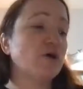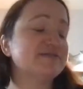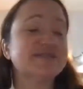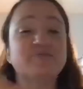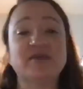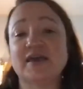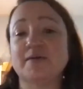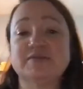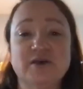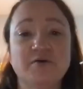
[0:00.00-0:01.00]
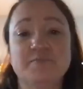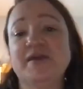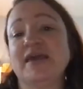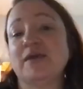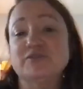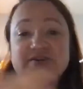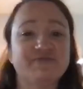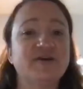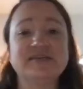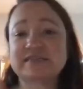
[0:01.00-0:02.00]
if something comes up, being able to
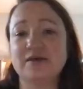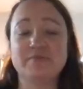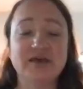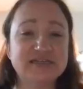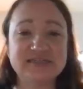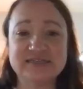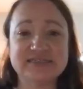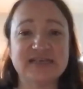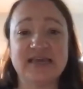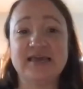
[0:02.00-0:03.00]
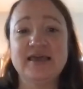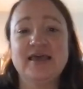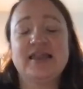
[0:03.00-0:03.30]
fund an emergency.